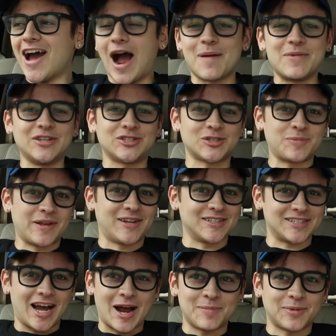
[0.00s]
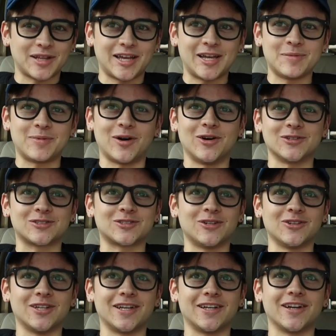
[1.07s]
I mean, just because I played, but
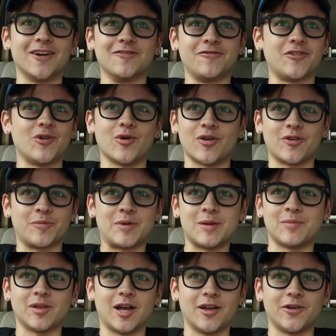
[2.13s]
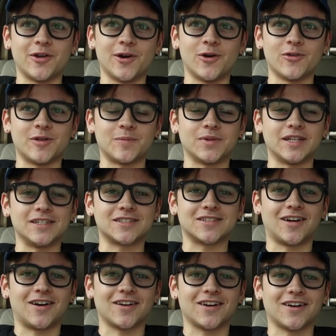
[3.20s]
also a few other people I know that play
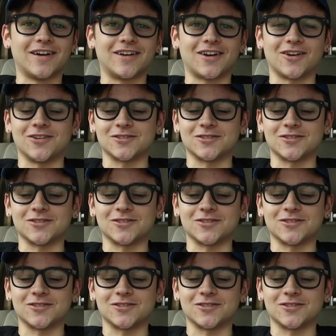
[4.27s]
soccer and are